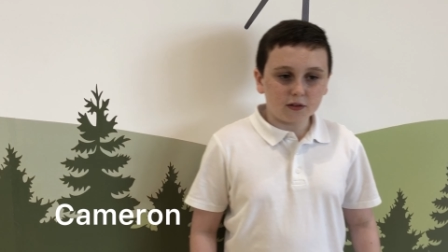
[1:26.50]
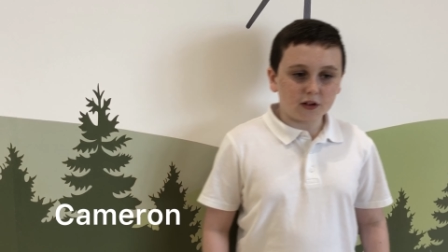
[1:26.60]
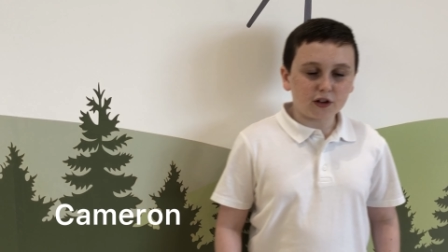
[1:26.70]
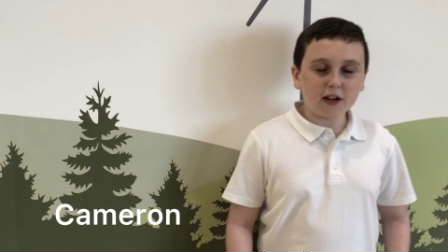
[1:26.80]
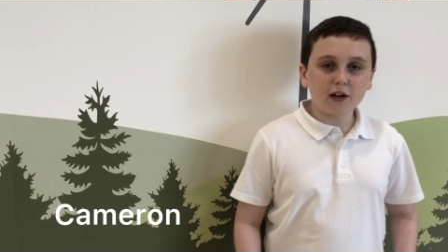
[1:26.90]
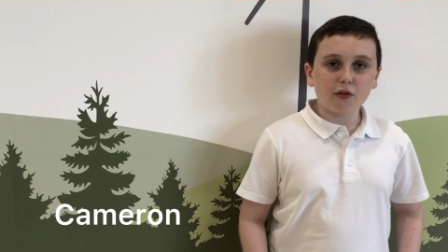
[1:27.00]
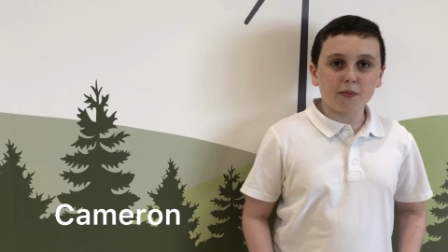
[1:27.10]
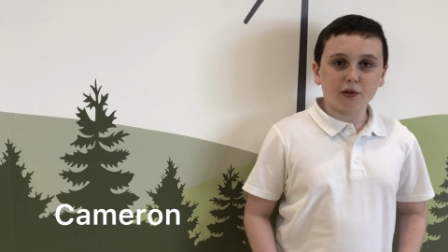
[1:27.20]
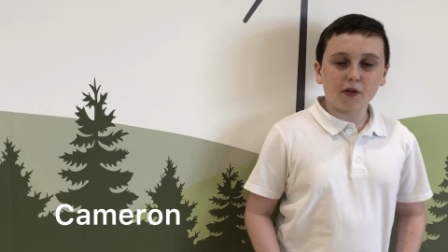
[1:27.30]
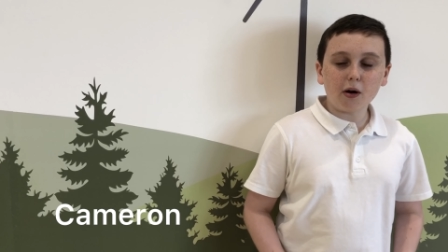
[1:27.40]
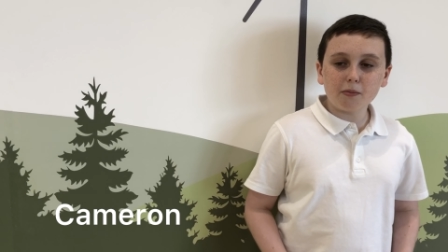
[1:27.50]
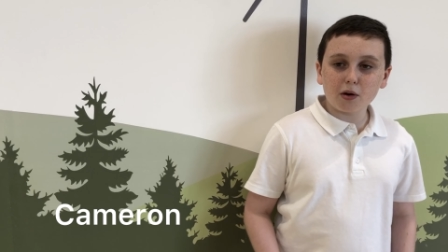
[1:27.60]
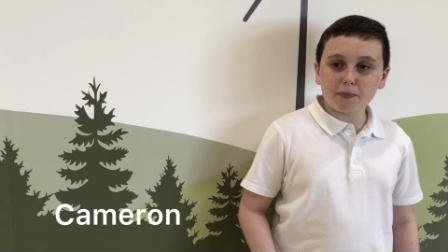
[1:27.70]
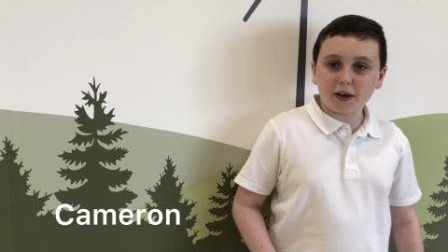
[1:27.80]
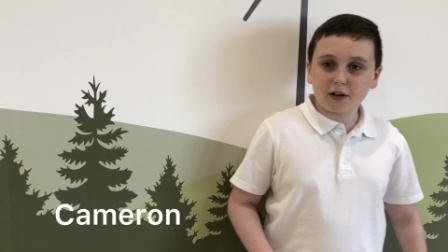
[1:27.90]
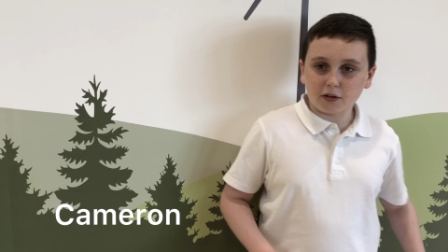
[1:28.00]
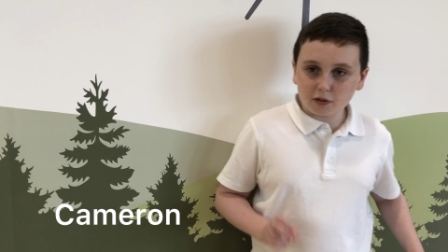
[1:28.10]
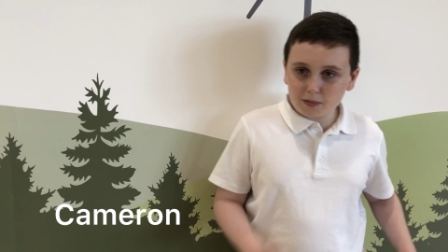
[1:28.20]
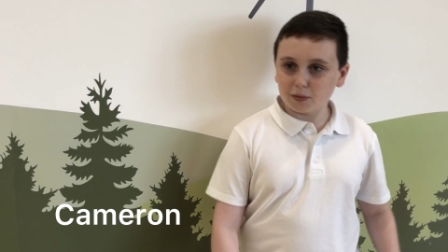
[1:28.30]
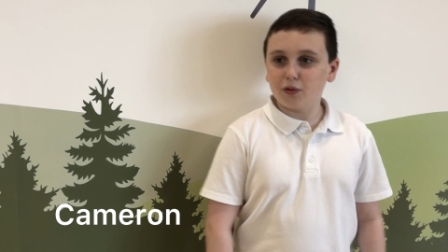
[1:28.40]
The dining room is a lot more big and a
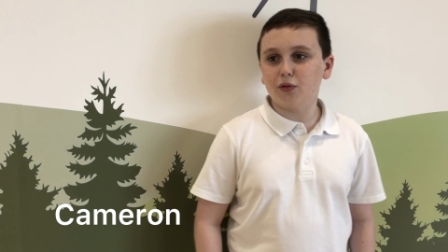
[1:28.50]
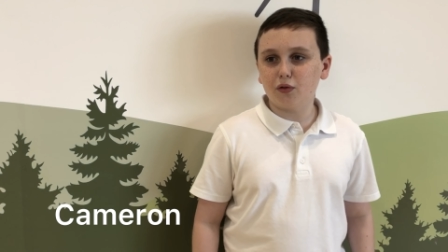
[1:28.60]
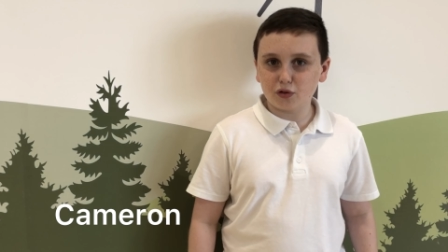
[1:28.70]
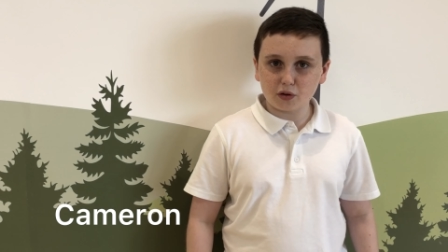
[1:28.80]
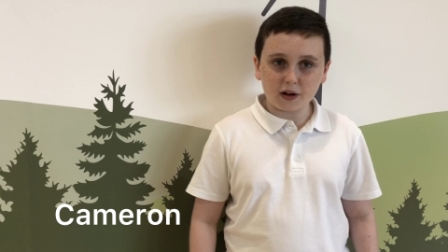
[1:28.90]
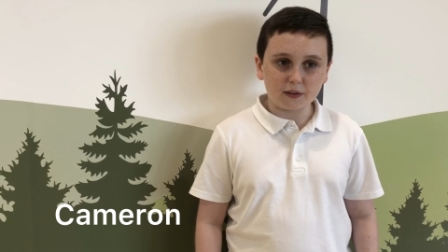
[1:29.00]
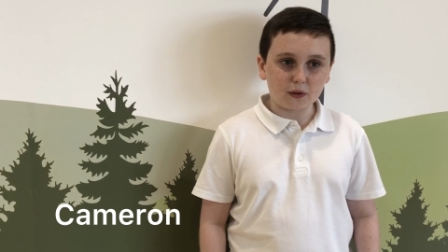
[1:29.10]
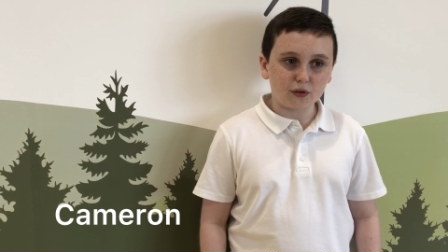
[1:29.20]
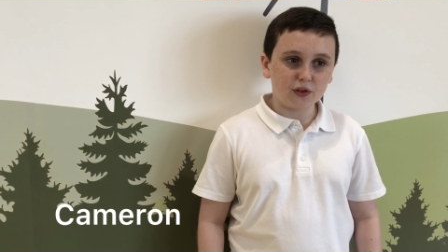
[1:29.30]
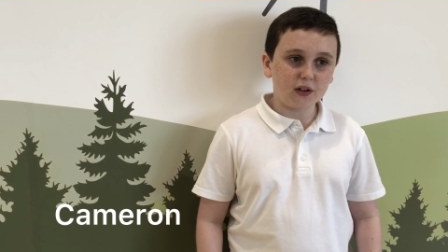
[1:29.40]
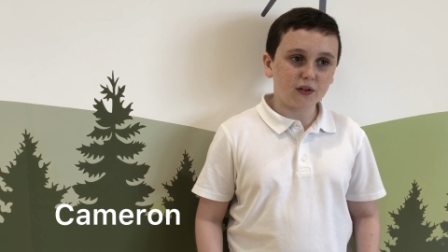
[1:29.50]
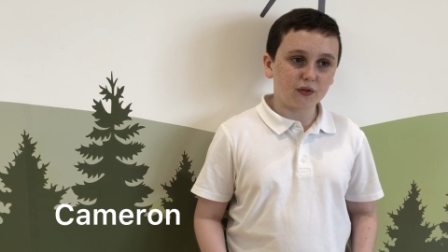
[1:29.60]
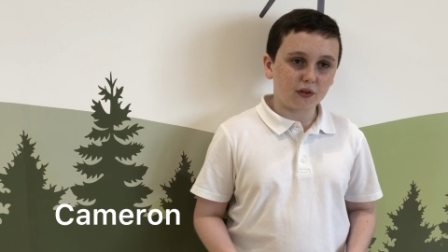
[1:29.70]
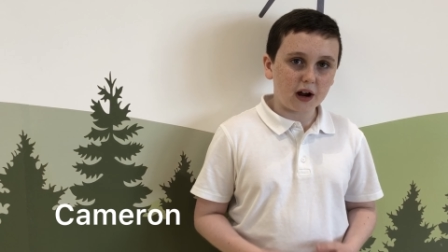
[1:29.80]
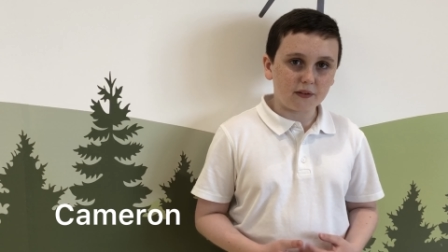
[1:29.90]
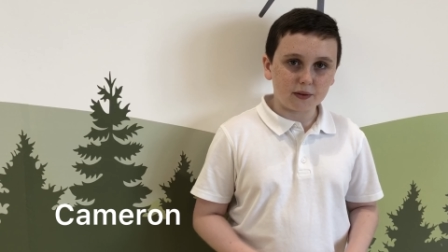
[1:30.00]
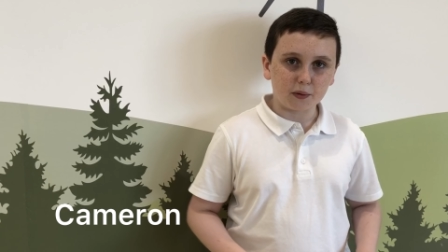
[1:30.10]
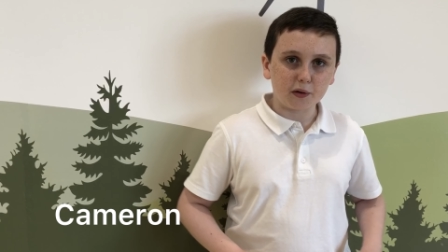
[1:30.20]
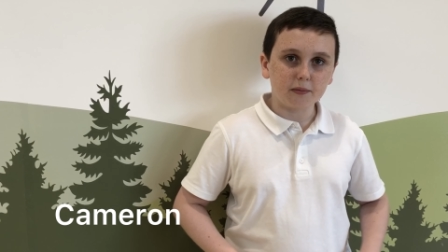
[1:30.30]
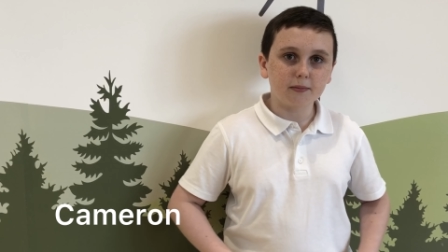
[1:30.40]
lot more social and there's seats for
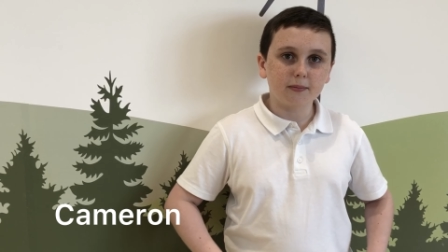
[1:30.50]
everyone.